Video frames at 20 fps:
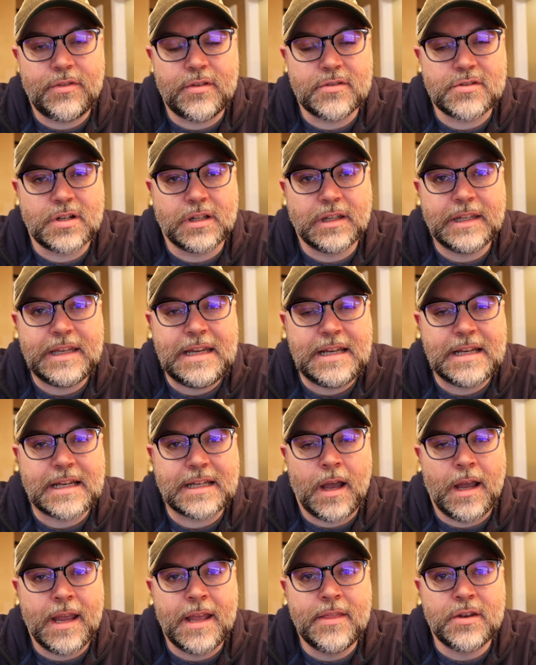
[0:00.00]
There's a link
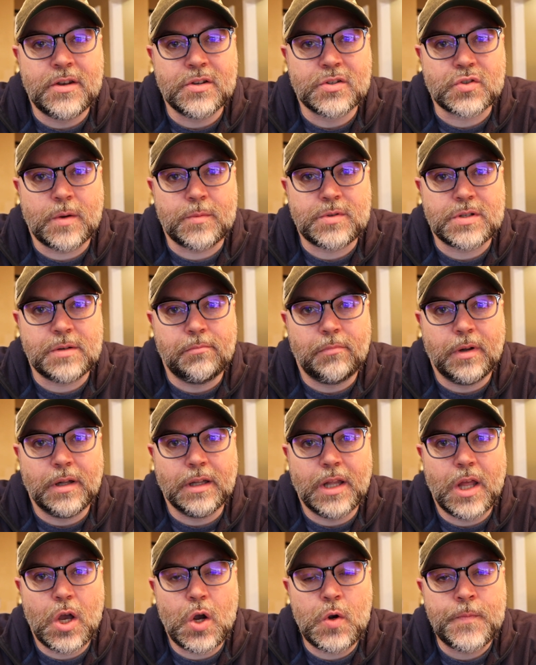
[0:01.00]
in the description
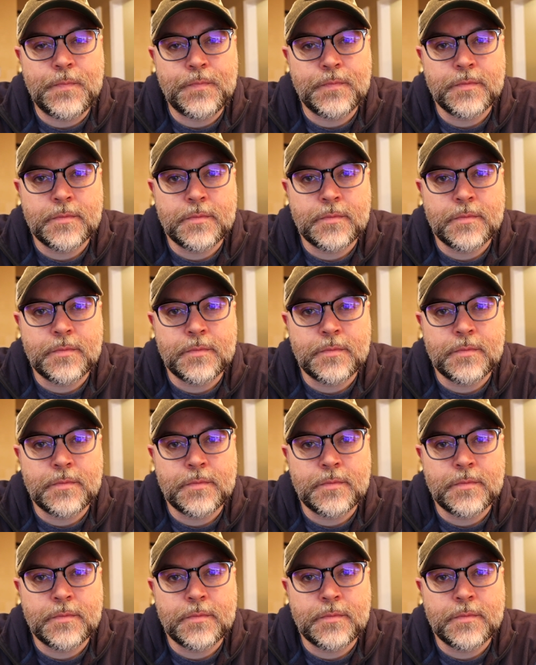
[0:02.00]
below.